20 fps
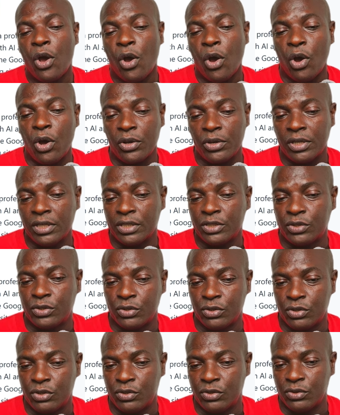all you need
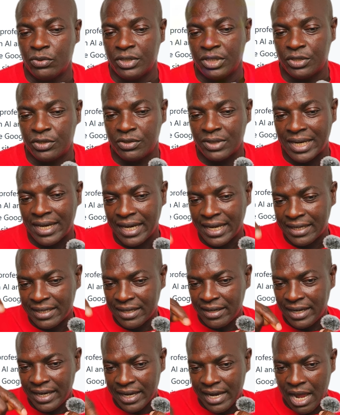to do is to click
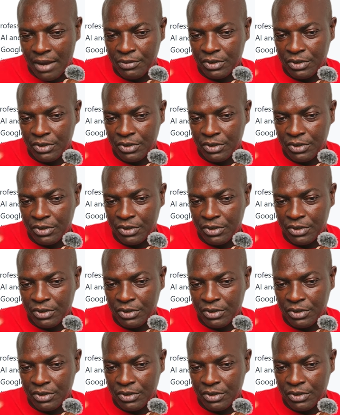the link.